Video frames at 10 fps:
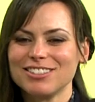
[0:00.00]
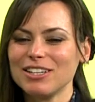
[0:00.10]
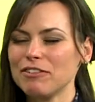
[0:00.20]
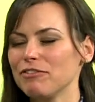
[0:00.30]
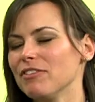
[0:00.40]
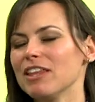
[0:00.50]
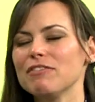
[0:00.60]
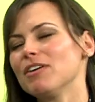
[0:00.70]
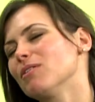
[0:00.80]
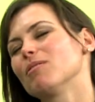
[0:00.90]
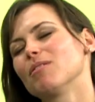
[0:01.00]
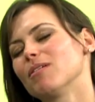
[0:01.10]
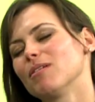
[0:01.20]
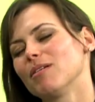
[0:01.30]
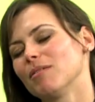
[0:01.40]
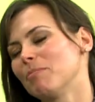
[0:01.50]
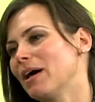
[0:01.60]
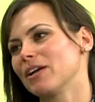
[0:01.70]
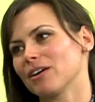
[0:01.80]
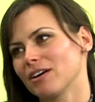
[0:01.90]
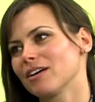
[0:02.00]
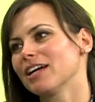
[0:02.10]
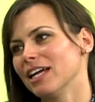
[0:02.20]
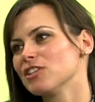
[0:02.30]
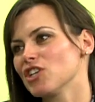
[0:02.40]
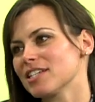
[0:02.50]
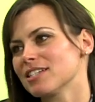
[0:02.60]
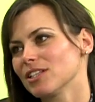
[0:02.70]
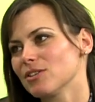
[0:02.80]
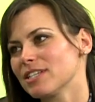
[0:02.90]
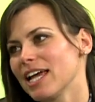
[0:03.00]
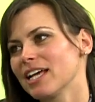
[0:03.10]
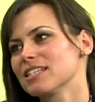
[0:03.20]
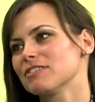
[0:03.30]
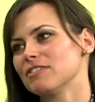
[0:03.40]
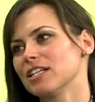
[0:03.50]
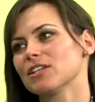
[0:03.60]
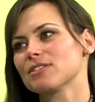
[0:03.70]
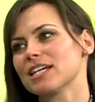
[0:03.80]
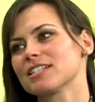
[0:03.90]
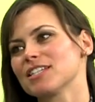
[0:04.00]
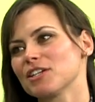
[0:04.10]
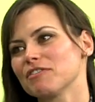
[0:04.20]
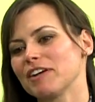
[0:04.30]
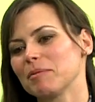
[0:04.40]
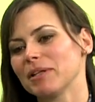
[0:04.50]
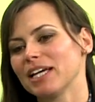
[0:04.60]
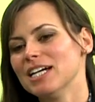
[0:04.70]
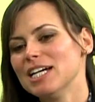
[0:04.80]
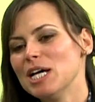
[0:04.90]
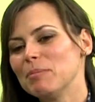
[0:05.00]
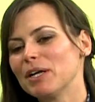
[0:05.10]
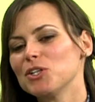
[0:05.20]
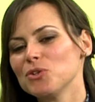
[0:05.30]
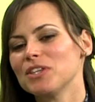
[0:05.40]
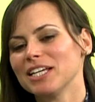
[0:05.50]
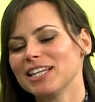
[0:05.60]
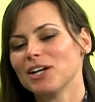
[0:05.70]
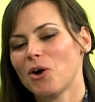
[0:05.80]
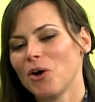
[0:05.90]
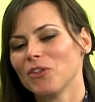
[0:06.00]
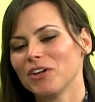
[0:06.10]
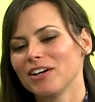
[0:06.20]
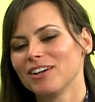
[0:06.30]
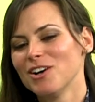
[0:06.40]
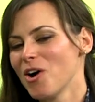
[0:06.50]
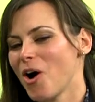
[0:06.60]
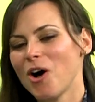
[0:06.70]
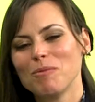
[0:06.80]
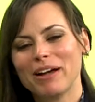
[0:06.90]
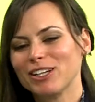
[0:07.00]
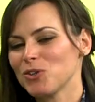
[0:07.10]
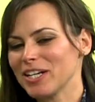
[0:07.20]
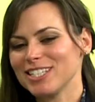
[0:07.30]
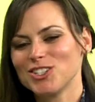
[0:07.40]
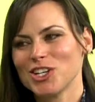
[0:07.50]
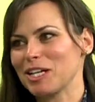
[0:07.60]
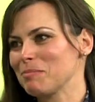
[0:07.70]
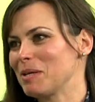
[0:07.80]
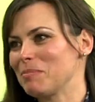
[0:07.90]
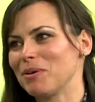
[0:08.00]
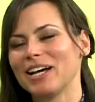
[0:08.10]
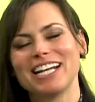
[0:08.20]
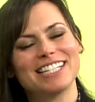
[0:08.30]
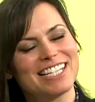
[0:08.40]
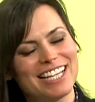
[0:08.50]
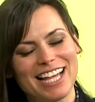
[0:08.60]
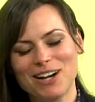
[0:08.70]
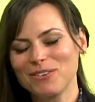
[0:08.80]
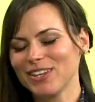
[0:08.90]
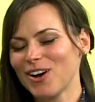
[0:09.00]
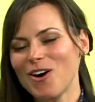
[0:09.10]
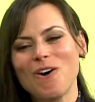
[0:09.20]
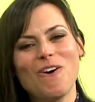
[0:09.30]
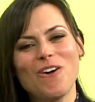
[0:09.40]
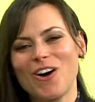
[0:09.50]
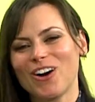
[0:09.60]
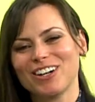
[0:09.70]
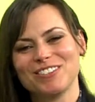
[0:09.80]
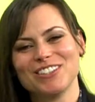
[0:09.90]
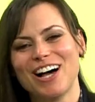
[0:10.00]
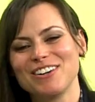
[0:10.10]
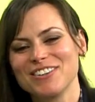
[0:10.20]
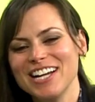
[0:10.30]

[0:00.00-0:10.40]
so they, they felt better ingesting those eggs and feeding those eggs to their family. But I do think that all the all my crazy chicken people, and I say that with a whole heart of love.